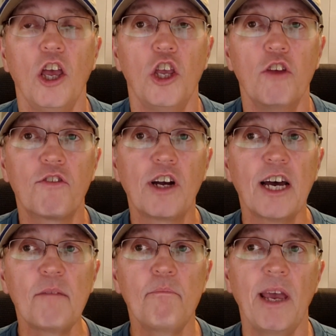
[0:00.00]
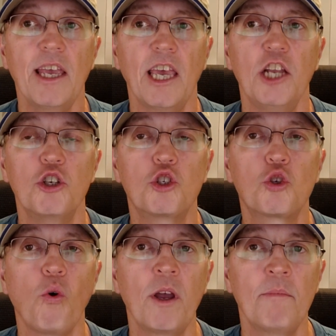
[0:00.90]
You've got to make
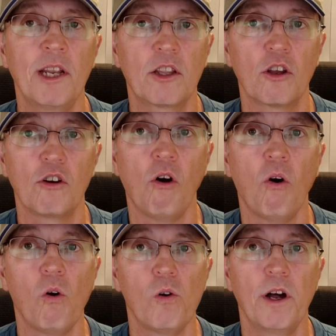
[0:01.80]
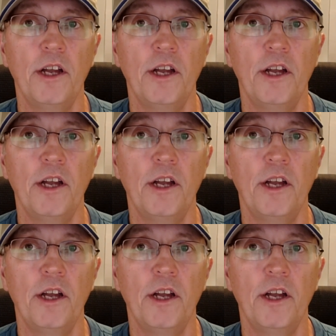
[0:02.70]
enjoyment the goal.